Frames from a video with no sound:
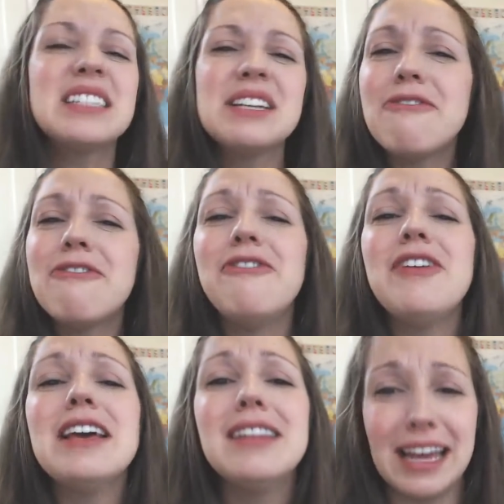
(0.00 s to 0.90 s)

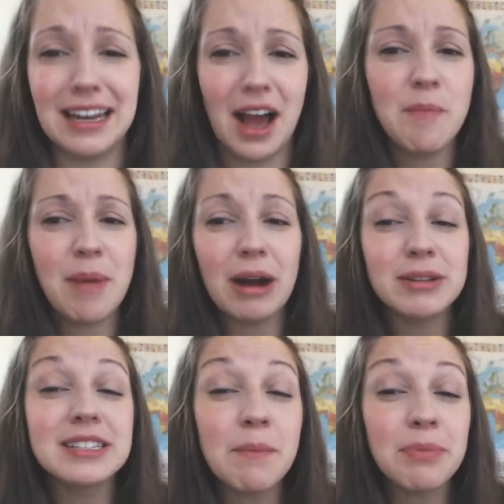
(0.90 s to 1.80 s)
feeling about
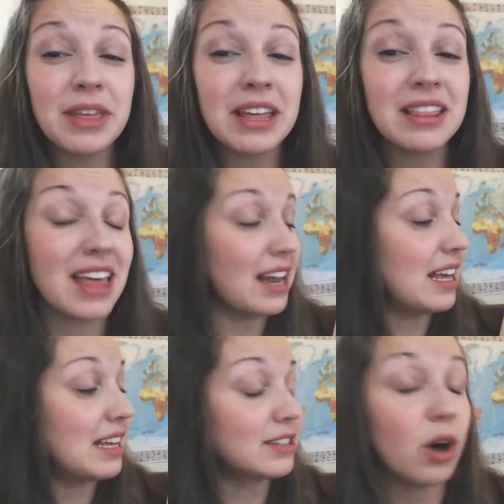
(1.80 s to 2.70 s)
something that
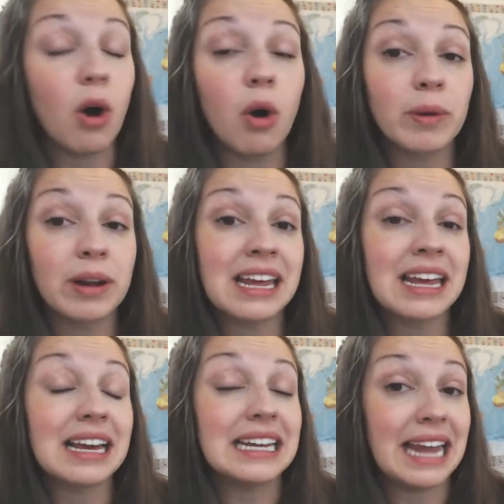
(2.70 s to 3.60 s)
is
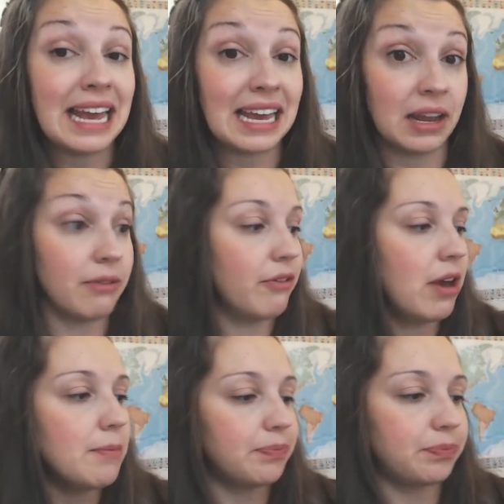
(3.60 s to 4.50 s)
already negative.
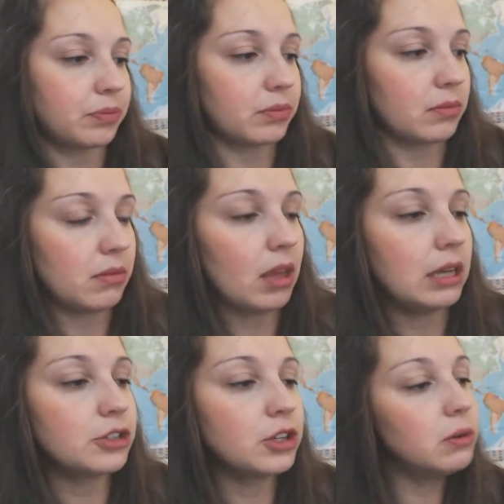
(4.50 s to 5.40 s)

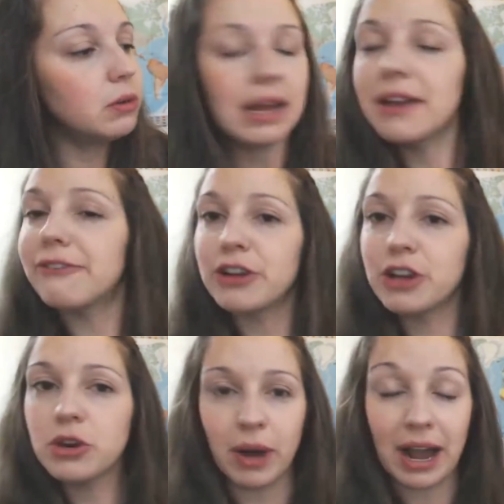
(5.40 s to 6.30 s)
So for
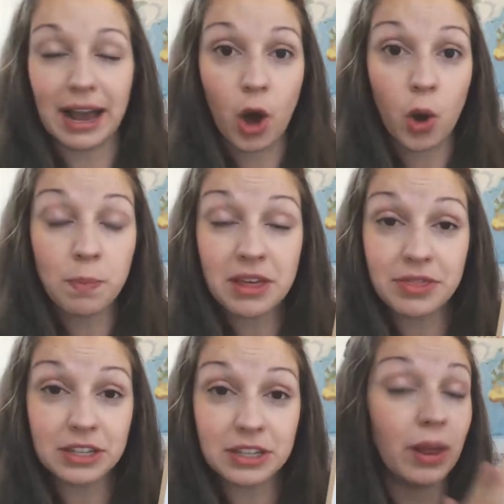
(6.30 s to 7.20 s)
you, I hope that
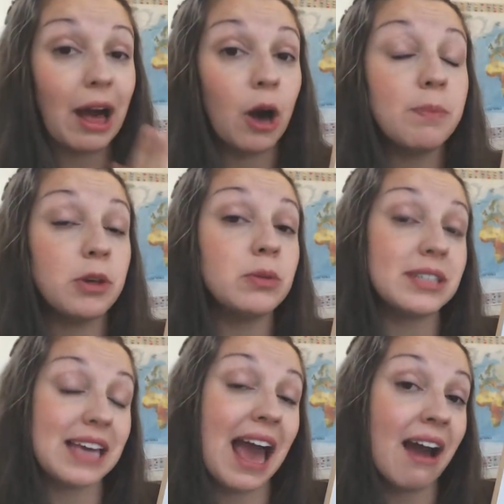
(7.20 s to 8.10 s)
this will help you to
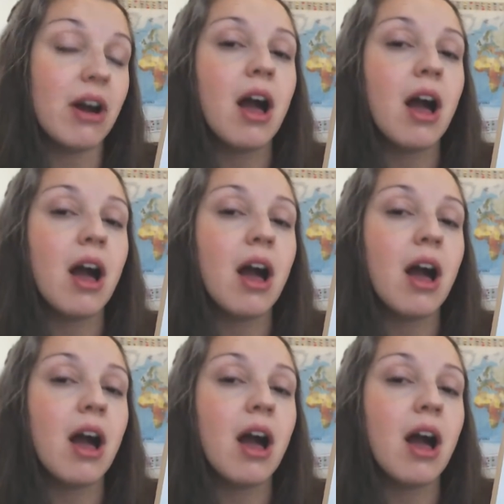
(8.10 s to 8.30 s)
have